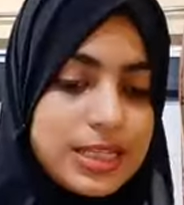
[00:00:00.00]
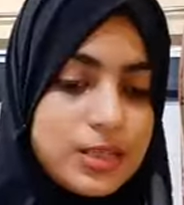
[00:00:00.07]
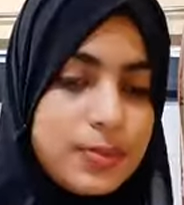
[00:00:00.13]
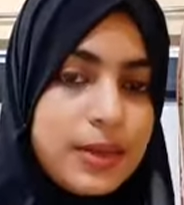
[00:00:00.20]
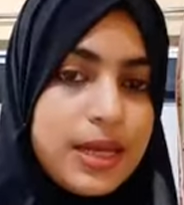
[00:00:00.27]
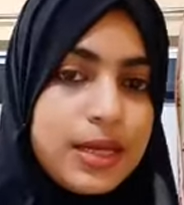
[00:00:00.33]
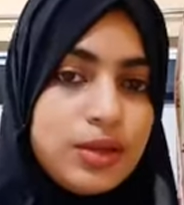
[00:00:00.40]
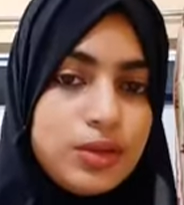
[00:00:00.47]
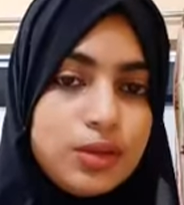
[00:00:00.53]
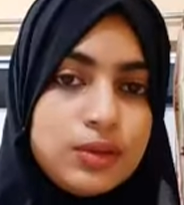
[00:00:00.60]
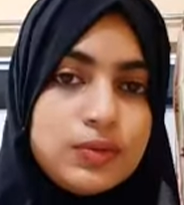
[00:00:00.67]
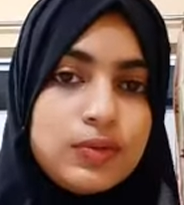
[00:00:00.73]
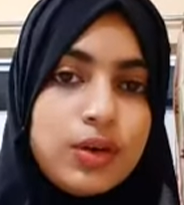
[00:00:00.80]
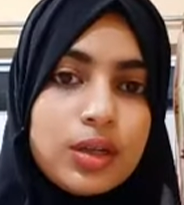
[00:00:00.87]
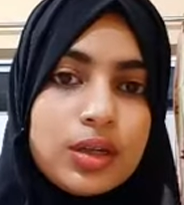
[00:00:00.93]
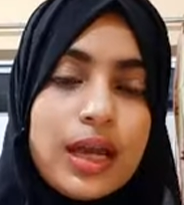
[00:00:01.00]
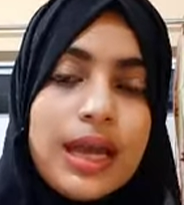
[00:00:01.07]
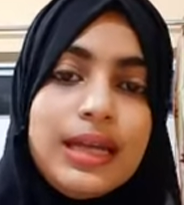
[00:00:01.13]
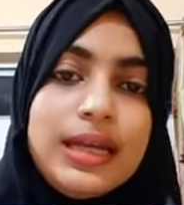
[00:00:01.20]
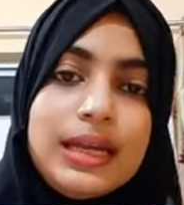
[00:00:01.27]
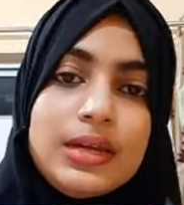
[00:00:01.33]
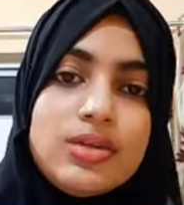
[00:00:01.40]
is being used for
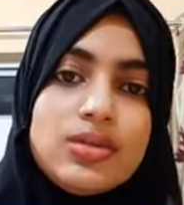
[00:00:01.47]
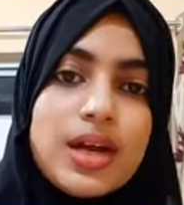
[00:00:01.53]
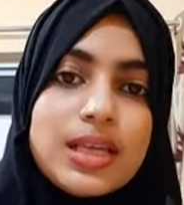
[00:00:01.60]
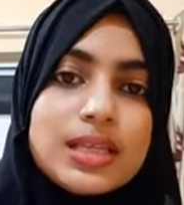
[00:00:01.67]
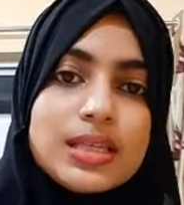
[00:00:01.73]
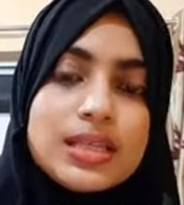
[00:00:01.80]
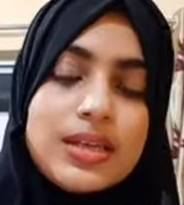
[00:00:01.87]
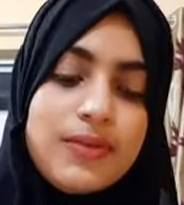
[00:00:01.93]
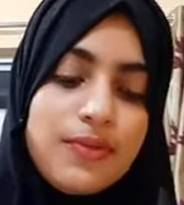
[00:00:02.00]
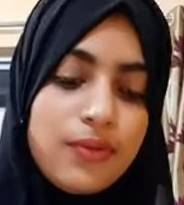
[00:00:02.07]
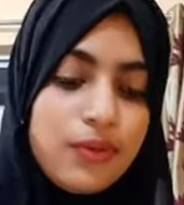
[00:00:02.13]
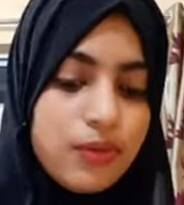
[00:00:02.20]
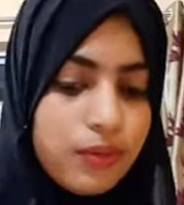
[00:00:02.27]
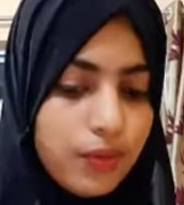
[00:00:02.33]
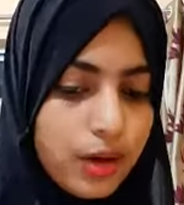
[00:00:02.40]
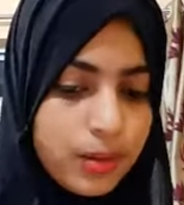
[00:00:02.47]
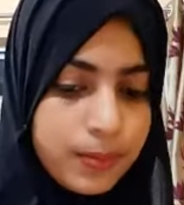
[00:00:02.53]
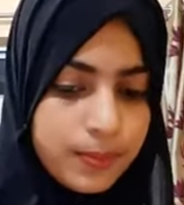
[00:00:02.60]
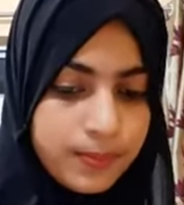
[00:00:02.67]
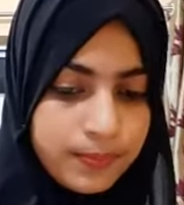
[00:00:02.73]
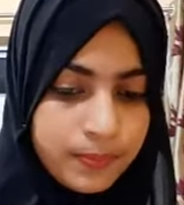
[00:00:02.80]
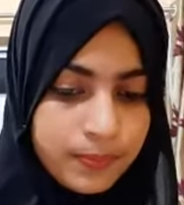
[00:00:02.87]
an intransitive
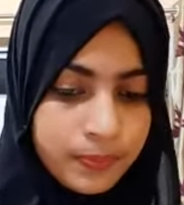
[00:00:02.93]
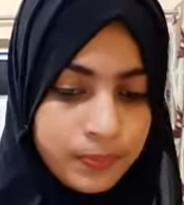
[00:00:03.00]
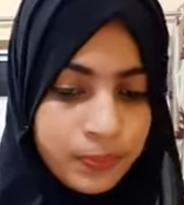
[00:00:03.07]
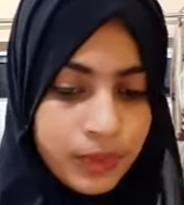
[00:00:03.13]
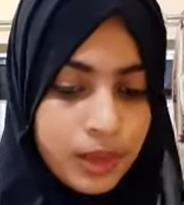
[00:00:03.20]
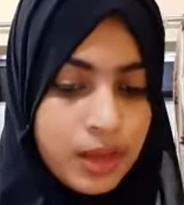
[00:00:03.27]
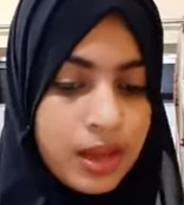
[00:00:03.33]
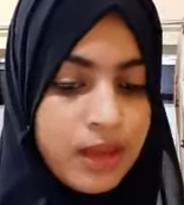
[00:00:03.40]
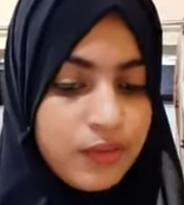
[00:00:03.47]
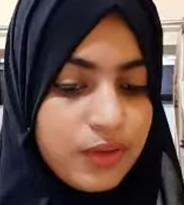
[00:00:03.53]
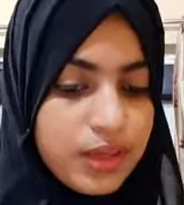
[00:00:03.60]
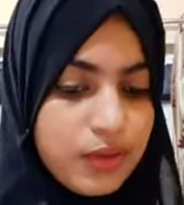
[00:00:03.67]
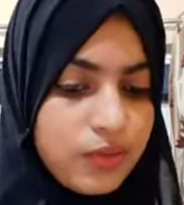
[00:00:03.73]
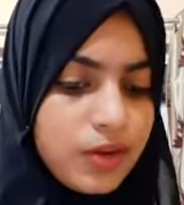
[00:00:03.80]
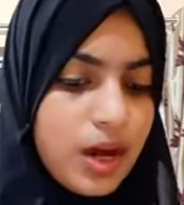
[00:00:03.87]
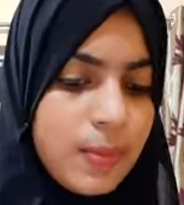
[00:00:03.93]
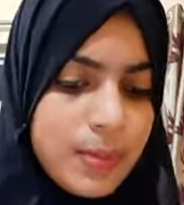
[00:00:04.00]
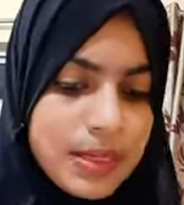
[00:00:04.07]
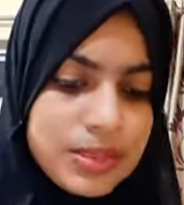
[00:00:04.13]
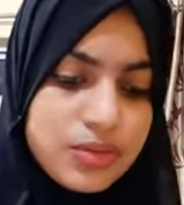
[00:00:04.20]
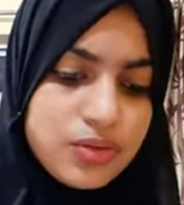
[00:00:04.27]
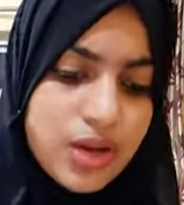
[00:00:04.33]
verb. When the verb
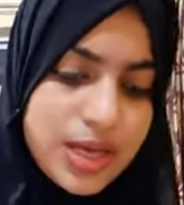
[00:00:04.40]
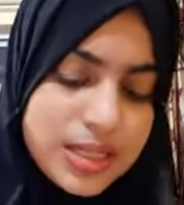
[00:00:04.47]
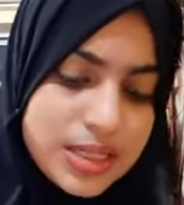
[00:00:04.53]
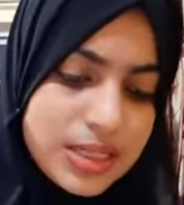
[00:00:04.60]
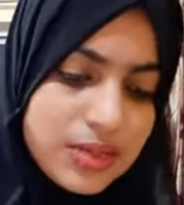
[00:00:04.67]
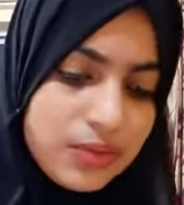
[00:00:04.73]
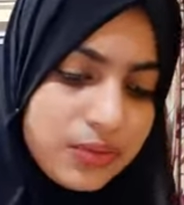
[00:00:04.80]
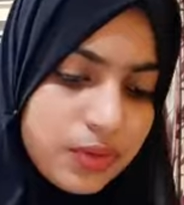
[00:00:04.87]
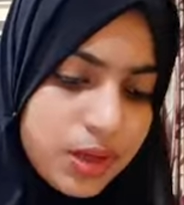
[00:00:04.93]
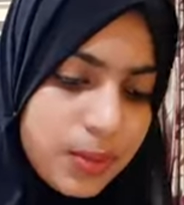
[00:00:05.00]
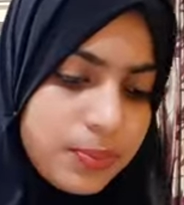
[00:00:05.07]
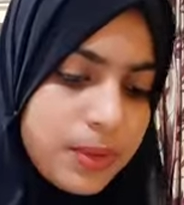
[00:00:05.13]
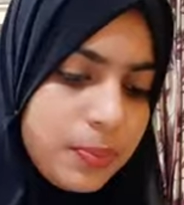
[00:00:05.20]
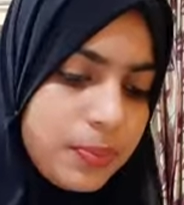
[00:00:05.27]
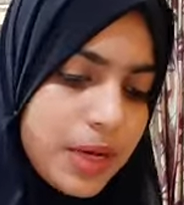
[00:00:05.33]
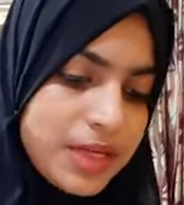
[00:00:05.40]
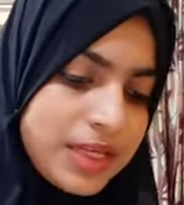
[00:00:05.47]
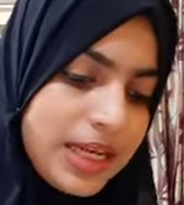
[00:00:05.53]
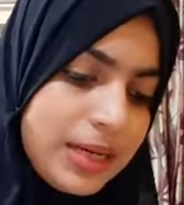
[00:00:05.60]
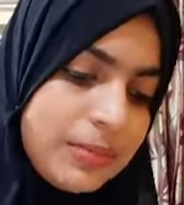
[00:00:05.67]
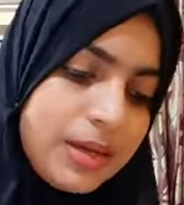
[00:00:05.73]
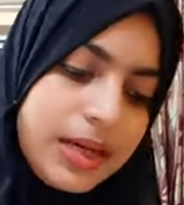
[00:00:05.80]
is transitive verb, the
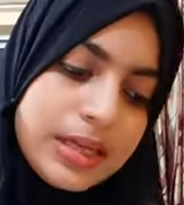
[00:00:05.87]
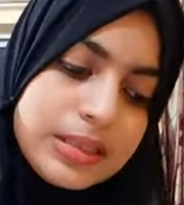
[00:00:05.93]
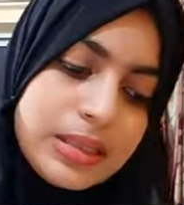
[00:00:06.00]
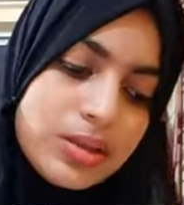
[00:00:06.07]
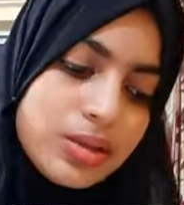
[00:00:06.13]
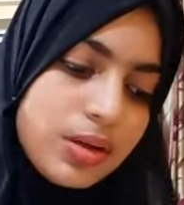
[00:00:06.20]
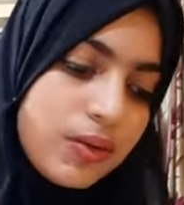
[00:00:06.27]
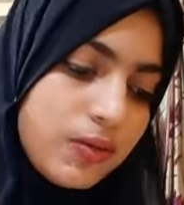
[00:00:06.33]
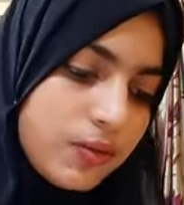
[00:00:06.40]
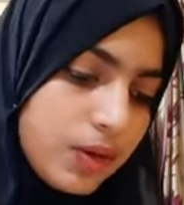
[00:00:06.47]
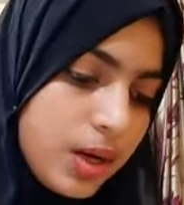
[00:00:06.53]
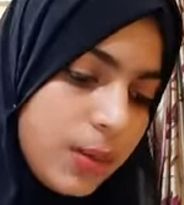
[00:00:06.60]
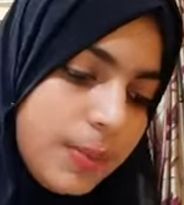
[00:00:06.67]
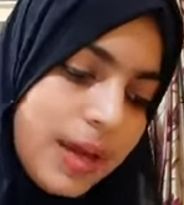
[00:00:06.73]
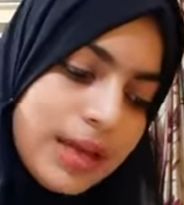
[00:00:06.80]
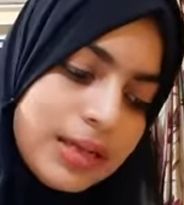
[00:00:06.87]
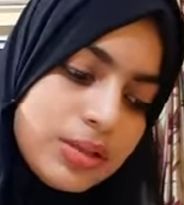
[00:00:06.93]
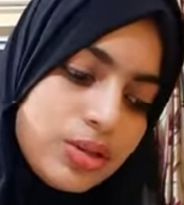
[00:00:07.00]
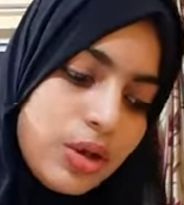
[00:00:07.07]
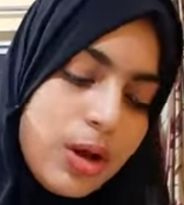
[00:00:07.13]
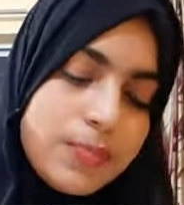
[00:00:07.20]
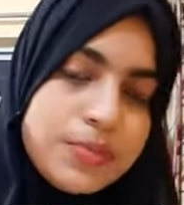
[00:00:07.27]
predicate may consist of verb and
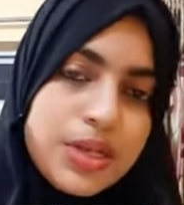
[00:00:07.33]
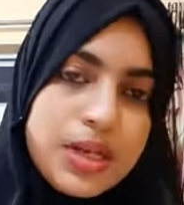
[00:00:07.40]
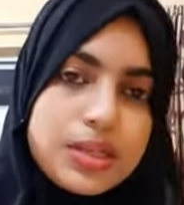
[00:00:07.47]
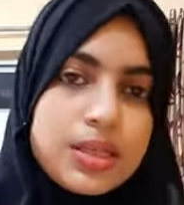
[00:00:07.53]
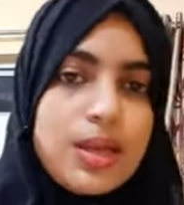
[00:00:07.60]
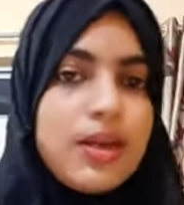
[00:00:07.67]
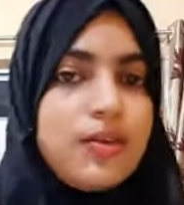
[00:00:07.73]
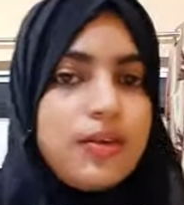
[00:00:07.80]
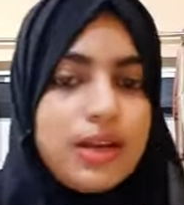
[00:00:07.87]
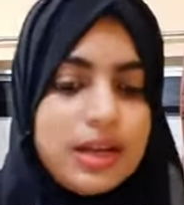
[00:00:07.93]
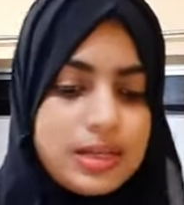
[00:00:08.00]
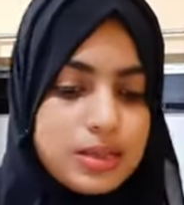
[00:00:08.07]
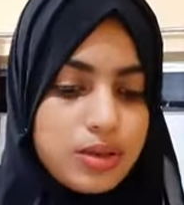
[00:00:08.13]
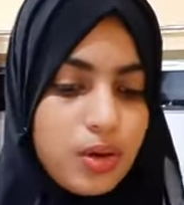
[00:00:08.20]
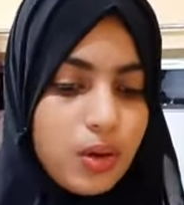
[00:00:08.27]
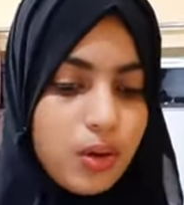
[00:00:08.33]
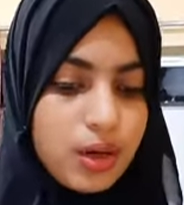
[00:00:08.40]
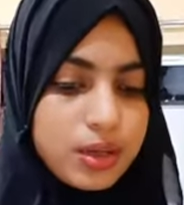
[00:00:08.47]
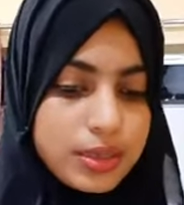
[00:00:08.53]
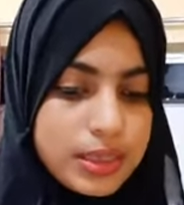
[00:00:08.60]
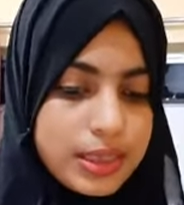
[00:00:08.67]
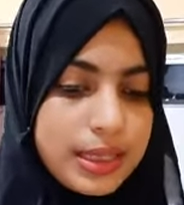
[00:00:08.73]
its objects. It is
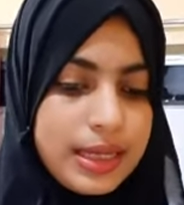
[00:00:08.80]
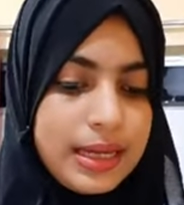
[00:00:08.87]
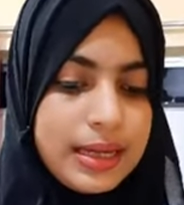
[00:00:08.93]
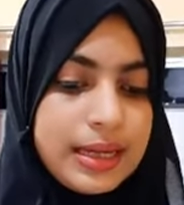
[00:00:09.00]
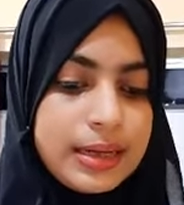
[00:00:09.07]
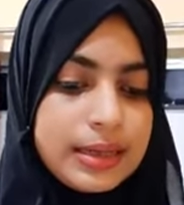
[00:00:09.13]
already